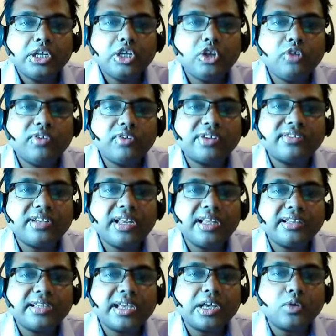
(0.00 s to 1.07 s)
Universal
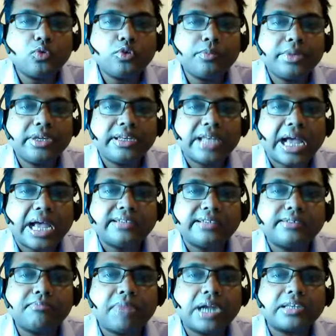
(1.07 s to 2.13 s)
healthcare would be
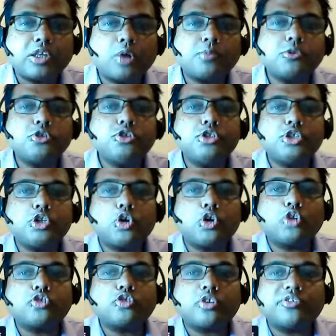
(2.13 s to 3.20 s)
nice, but the opportunity
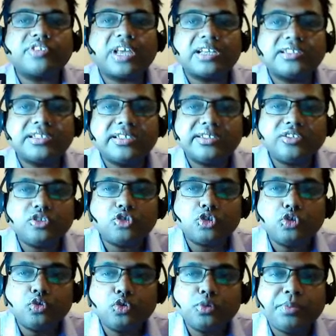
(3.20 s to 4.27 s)
cost of such a
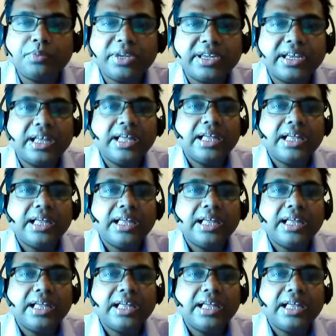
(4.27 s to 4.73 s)
decision would be